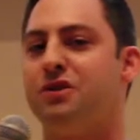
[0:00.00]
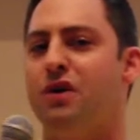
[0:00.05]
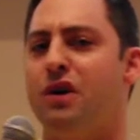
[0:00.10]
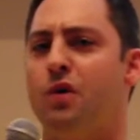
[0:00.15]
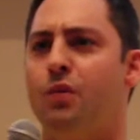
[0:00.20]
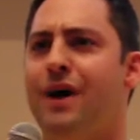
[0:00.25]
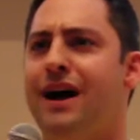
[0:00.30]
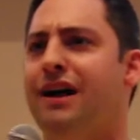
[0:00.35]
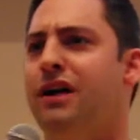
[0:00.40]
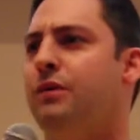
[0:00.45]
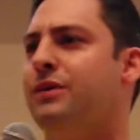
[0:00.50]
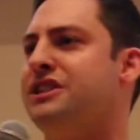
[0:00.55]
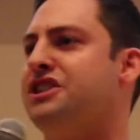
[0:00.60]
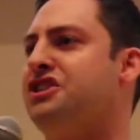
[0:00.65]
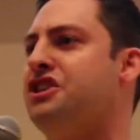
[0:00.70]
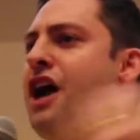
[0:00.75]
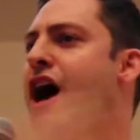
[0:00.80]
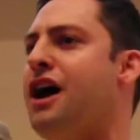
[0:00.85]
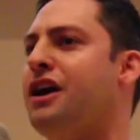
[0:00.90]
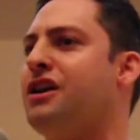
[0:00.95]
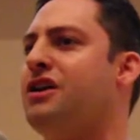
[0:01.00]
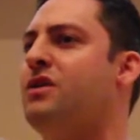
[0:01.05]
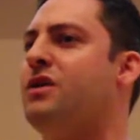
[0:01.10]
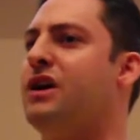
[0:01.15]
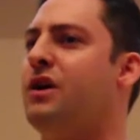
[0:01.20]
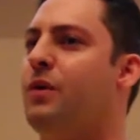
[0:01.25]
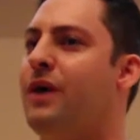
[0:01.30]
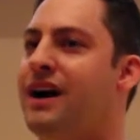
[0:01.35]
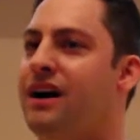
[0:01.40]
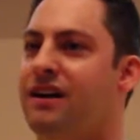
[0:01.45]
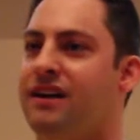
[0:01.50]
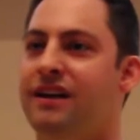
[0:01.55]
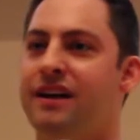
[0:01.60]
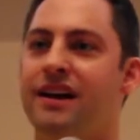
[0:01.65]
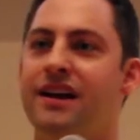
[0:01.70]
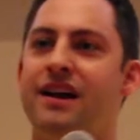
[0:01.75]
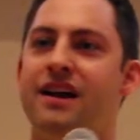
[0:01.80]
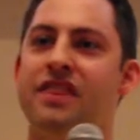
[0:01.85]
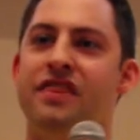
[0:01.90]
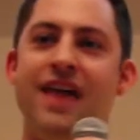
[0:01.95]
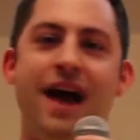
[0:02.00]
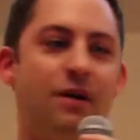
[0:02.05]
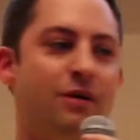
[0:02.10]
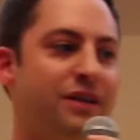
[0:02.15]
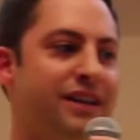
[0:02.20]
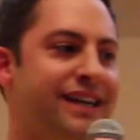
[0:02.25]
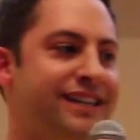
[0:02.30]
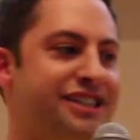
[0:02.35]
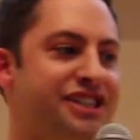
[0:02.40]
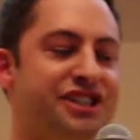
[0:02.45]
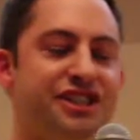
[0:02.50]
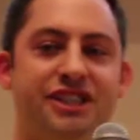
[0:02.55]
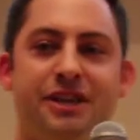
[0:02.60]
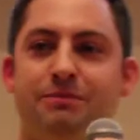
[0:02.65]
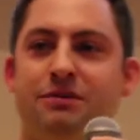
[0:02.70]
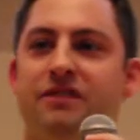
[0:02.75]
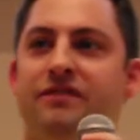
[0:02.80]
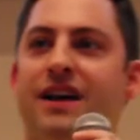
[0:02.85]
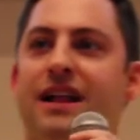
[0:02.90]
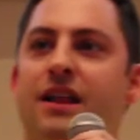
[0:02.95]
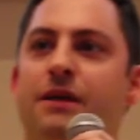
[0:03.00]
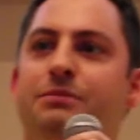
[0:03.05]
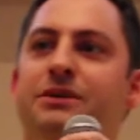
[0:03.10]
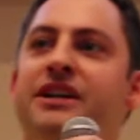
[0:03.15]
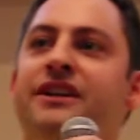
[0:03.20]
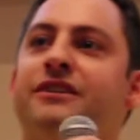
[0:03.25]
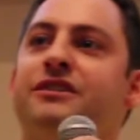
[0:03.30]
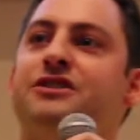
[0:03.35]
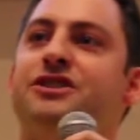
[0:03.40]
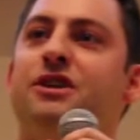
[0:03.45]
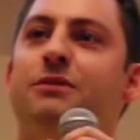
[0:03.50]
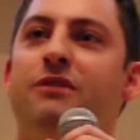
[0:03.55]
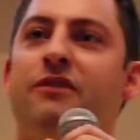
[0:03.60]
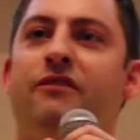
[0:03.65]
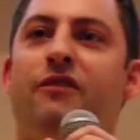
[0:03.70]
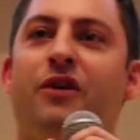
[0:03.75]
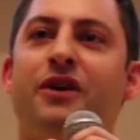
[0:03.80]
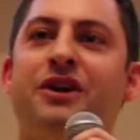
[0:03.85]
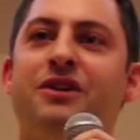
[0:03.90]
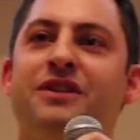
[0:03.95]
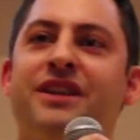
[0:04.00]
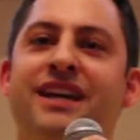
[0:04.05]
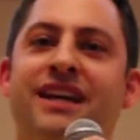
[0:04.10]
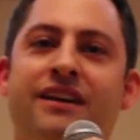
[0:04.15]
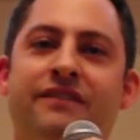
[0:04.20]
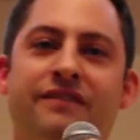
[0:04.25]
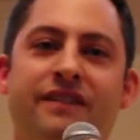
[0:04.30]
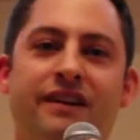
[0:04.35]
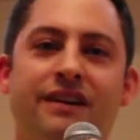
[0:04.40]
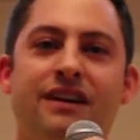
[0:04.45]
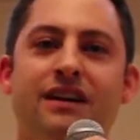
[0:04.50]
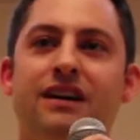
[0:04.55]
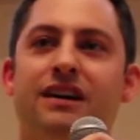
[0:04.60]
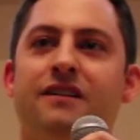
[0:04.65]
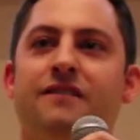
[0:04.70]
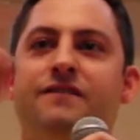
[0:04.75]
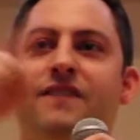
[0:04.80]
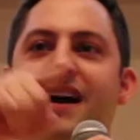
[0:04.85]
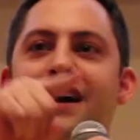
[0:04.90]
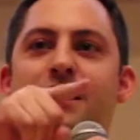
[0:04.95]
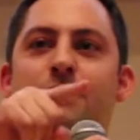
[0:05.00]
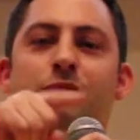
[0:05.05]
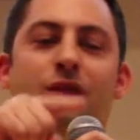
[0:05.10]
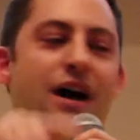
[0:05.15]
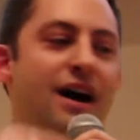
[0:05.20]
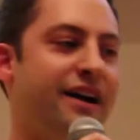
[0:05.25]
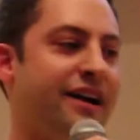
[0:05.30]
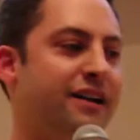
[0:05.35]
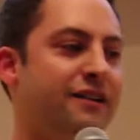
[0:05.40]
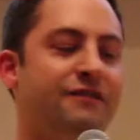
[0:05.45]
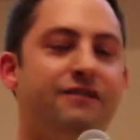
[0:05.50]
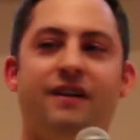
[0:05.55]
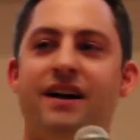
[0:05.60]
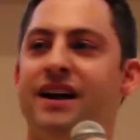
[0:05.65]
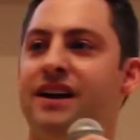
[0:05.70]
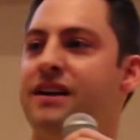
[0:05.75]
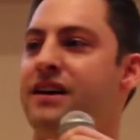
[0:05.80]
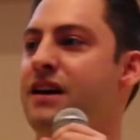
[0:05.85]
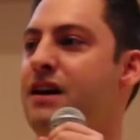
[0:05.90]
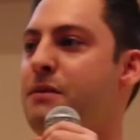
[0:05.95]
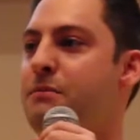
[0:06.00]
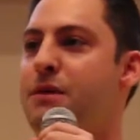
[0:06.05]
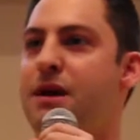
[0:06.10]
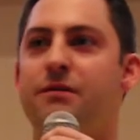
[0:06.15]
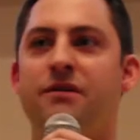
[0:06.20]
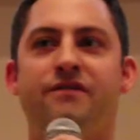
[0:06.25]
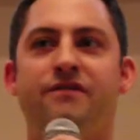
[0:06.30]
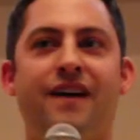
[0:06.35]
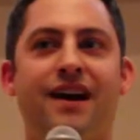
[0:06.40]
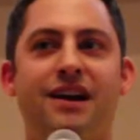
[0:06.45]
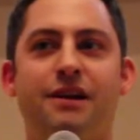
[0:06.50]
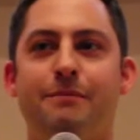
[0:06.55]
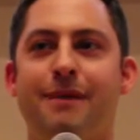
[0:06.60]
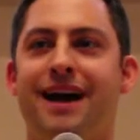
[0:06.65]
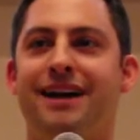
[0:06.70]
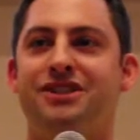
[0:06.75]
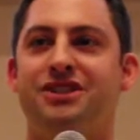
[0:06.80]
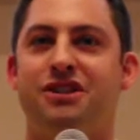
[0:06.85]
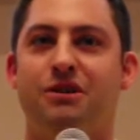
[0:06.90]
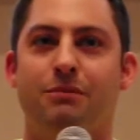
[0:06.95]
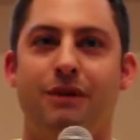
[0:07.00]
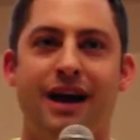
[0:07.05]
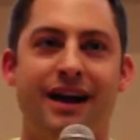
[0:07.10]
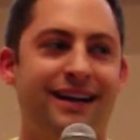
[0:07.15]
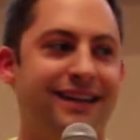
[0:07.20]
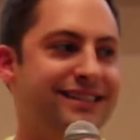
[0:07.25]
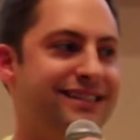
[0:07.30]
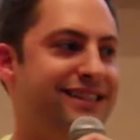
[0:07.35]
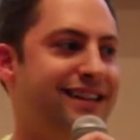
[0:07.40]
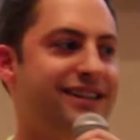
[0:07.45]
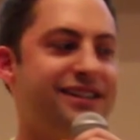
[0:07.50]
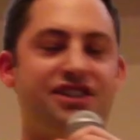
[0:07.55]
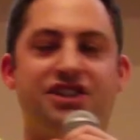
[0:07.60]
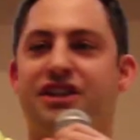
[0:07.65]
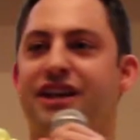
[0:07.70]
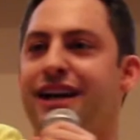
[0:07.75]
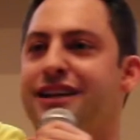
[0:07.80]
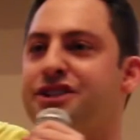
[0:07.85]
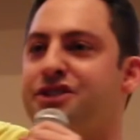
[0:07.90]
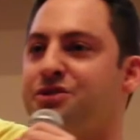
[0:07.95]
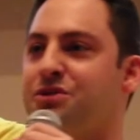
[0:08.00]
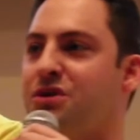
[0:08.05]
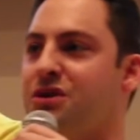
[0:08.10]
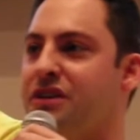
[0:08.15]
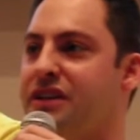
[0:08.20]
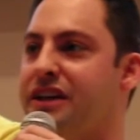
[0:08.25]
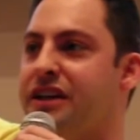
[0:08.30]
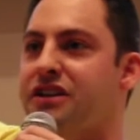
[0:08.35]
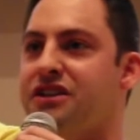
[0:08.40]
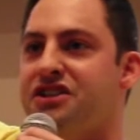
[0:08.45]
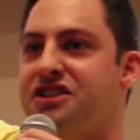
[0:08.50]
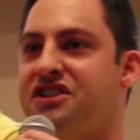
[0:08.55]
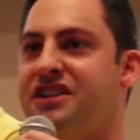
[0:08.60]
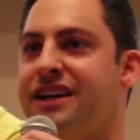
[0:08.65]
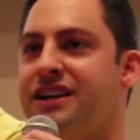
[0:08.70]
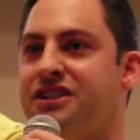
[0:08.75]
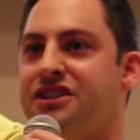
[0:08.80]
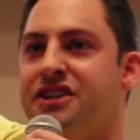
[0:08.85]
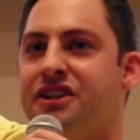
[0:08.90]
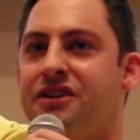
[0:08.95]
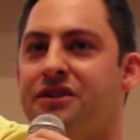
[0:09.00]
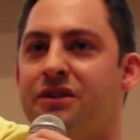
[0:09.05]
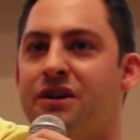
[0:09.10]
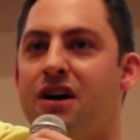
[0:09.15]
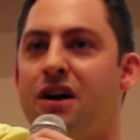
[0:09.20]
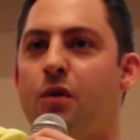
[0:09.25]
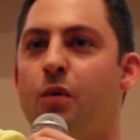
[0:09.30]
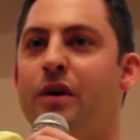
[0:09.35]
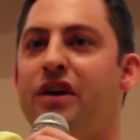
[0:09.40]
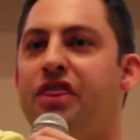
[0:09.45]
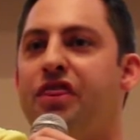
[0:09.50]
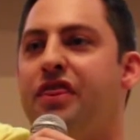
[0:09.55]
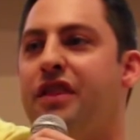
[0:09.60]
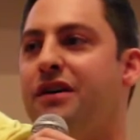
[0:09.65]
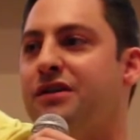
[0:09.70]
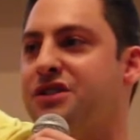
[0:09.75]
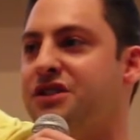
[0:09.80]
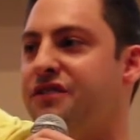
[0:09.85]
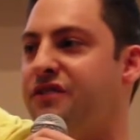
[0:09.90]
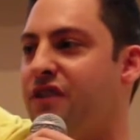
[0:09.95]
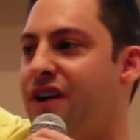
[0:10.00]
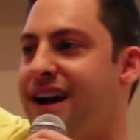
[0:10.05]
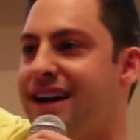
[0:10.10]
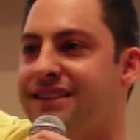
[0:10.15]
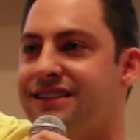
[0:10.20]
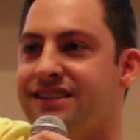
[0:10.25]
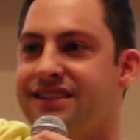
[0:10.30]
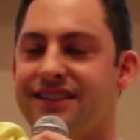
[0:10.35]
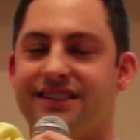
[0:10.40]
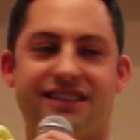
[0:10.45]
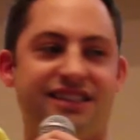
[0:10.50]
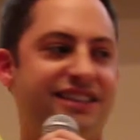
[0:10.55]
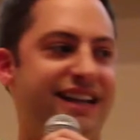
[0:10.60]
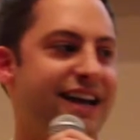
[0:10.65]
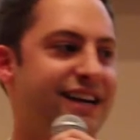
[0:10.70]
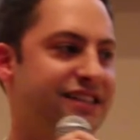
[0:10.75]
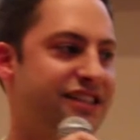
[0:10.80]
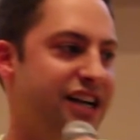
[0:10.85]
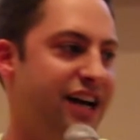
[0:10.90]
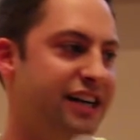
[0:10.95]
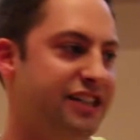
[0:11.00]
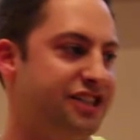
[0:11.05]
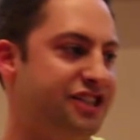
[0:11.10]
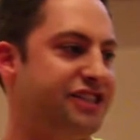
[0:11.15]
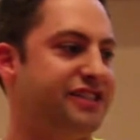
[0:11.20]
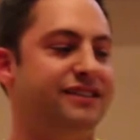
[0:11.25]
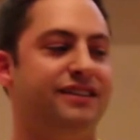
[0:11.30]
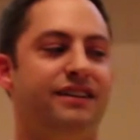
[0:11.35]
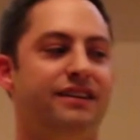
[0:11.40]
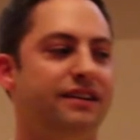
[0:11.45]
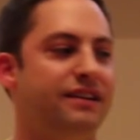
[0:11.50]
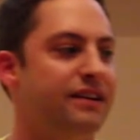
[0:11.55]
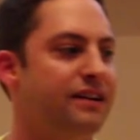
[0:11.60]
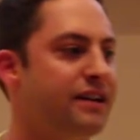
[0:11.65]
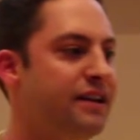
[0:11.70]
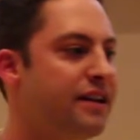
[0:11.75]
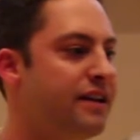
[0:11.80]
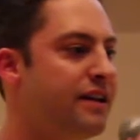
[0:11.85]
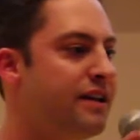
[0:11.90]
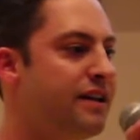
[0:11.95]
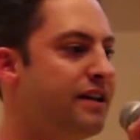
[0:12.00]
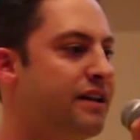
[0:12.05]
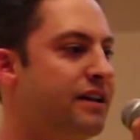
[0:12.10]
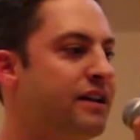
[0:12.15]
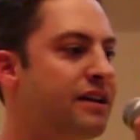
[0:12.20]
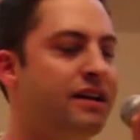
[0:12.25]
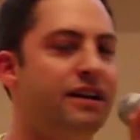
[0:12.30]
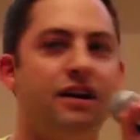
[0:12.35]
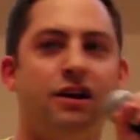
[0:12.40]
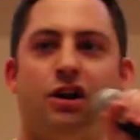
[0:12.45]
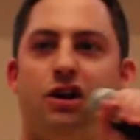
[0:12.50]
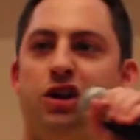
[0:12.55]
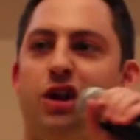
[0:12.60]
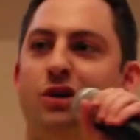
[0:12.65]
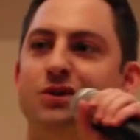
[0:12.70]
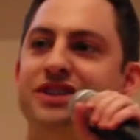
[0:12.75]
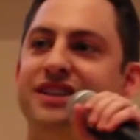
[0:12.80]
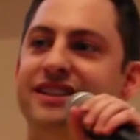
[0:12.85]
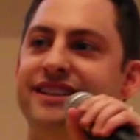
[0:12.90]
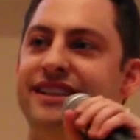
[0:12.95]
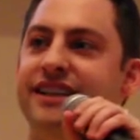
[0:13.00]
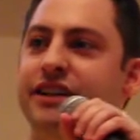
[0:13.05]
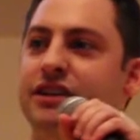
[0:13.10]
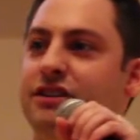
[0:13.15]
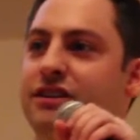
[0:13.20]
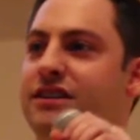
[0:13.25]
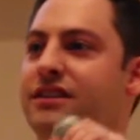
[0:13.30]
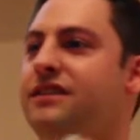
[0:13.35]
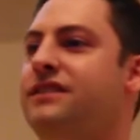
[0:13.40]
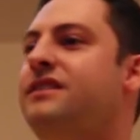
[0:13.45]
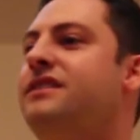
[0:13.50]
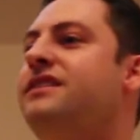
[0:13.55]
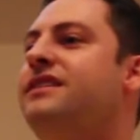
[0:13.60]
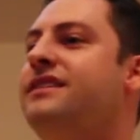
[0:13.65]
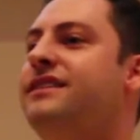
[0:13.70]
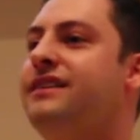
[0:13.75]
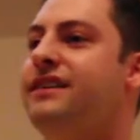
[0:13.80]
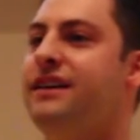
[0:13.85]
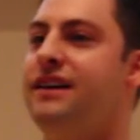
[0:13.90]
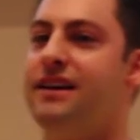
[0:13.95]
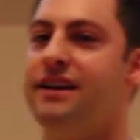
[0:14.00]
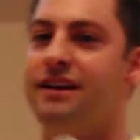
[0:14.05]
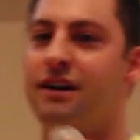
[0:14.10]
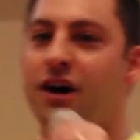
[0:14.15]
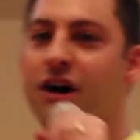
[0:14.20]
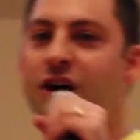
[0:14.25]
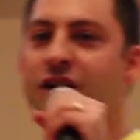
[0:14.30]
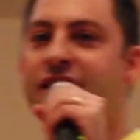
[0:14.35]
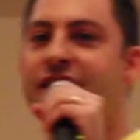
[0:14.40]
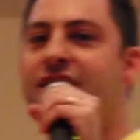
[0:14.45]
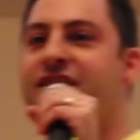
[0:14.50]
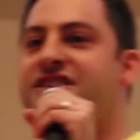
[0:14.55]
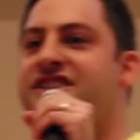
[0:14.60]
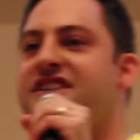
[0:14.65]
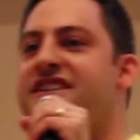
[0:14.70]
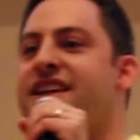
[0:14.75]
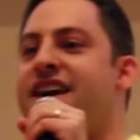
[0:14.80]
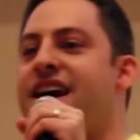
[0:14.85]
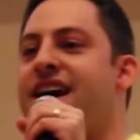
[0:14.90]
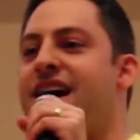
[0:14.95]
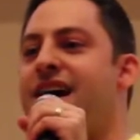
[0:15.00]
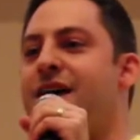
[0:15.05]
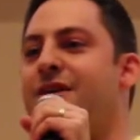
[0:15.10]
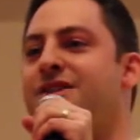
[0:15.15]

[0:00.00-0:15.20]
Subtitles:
going well, what's not going well. And that relationship developed here. So before you leave, find a blogging friend, maybe find a mastermind, and set a schedule that you'll stick to with those friends and stay in touch. Close a deal. Earlier today, I